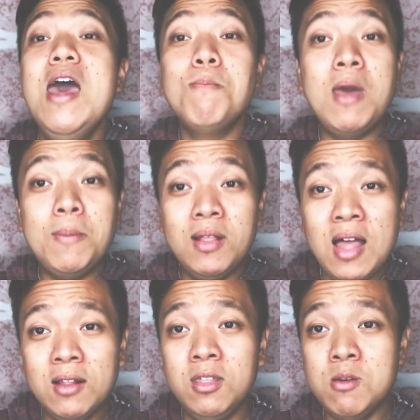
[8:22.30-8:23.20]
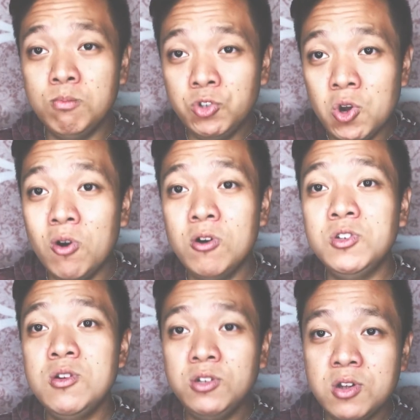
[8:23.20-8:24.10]
baby, lock them doors
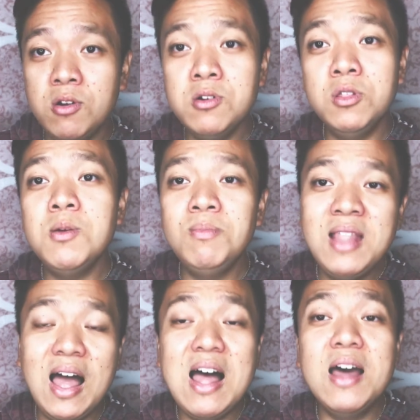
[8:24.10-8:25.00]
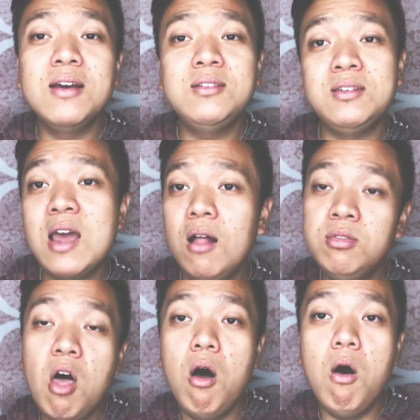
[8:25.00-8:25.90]
and turn them lights down
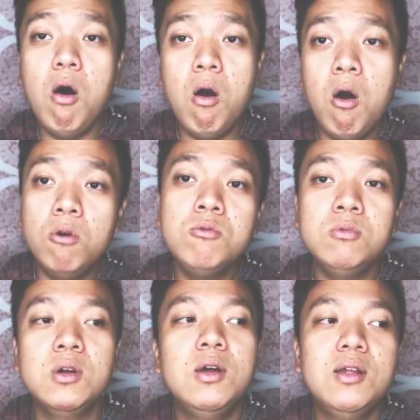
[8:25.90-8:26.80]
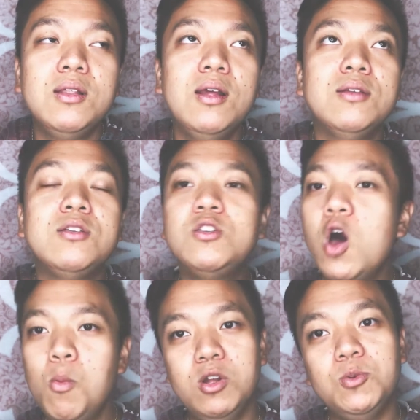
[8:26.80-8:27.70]
low.
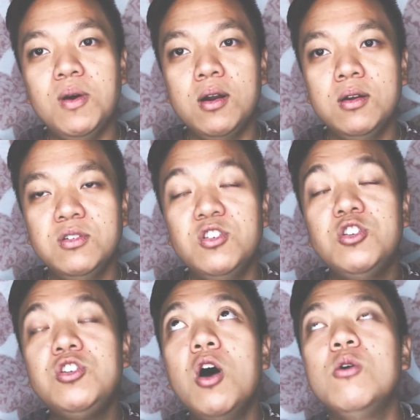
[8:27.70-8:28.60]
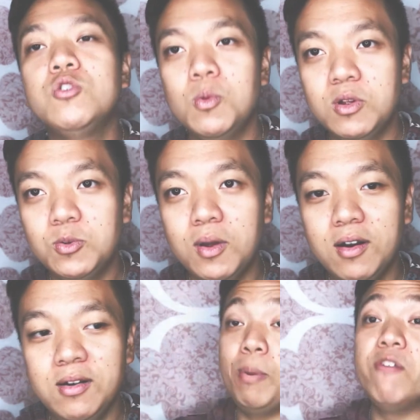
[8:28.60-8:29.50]
So much better. So much better.
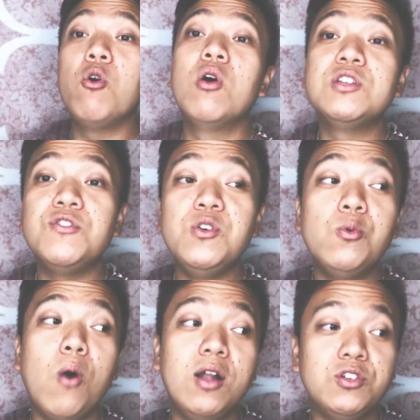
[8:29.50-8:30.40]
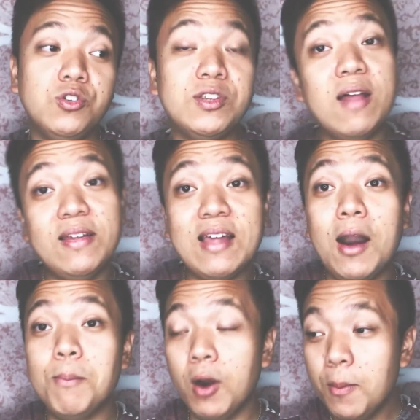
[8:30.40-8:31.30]
But of course, if you want to sound like that
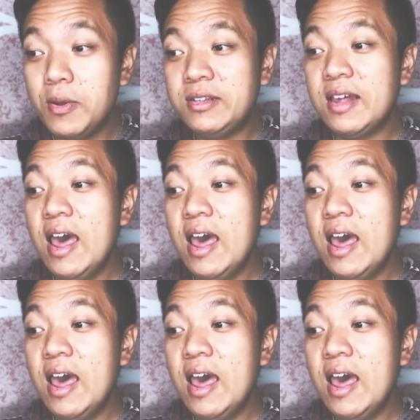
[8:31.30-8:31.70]
on purpose,